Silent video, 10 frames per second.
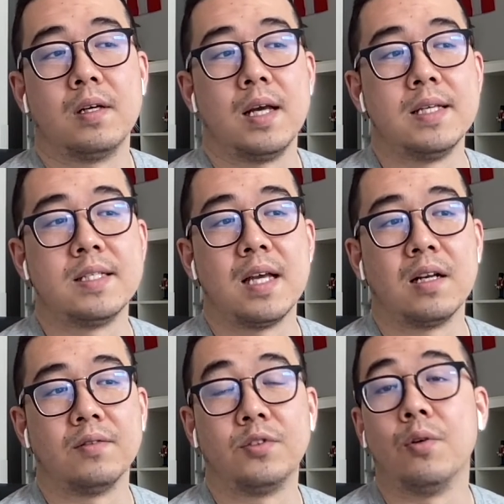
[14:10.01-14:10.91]
instead
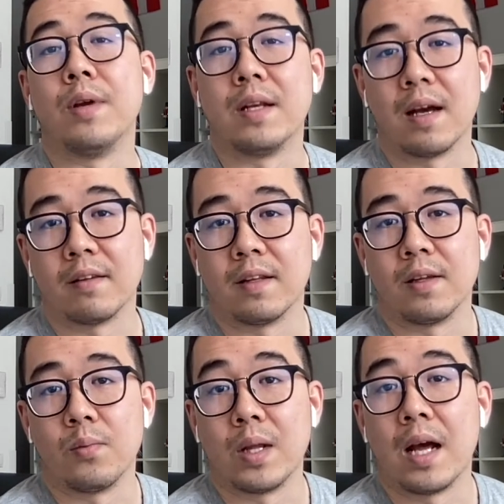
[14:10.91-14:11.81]
of doing
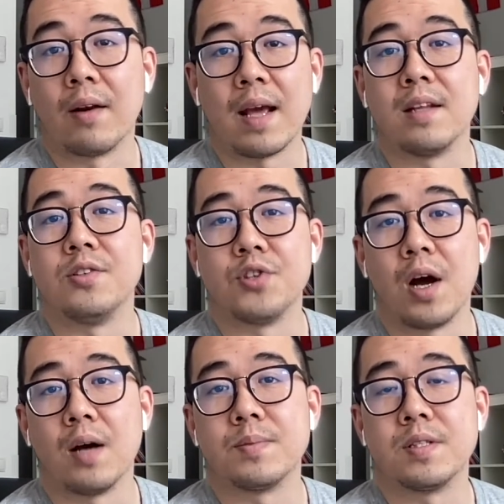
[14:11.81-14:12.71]
nothing without any
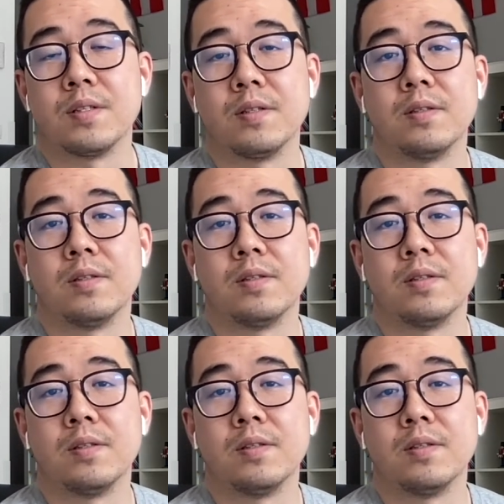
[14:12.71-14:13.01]
jobs.